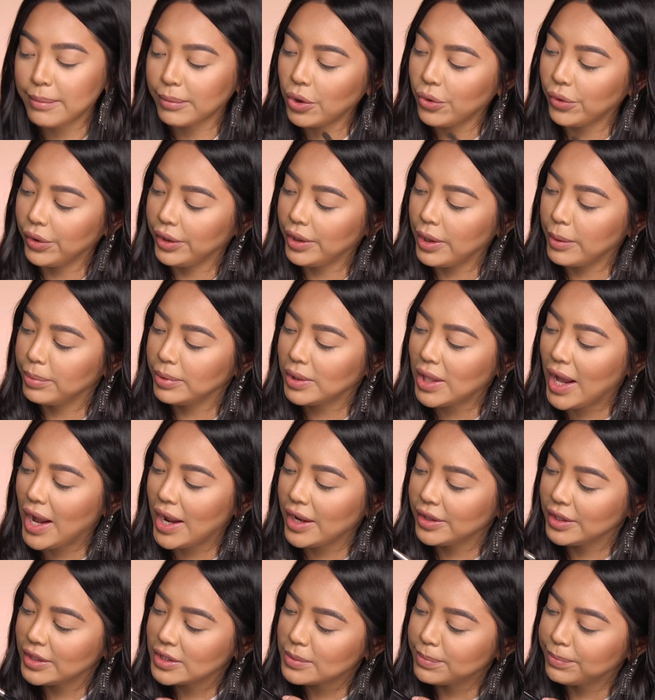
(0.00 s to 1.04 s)
I'm going to
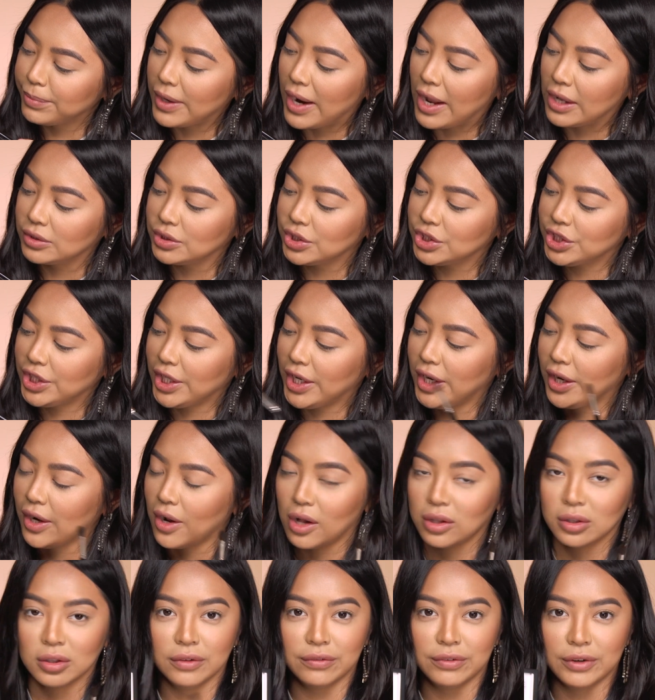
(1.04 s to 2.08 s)
apply this brown shade
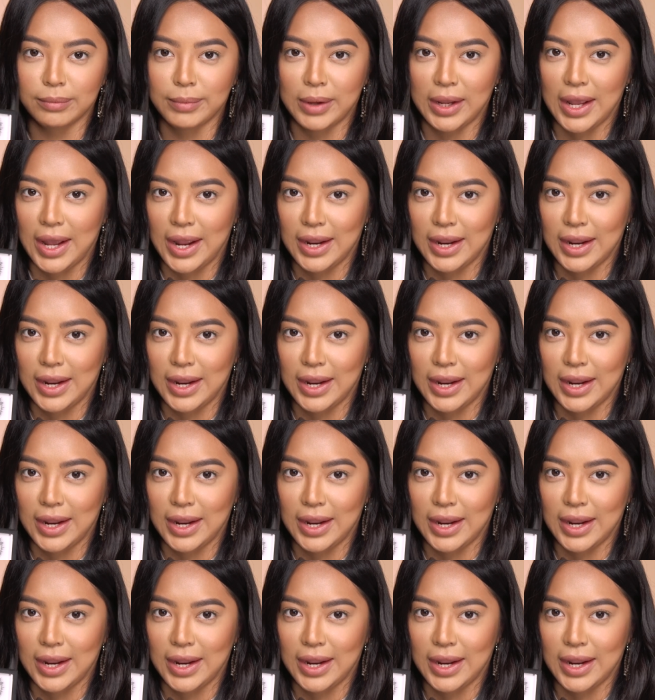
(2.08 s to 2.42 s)
all over my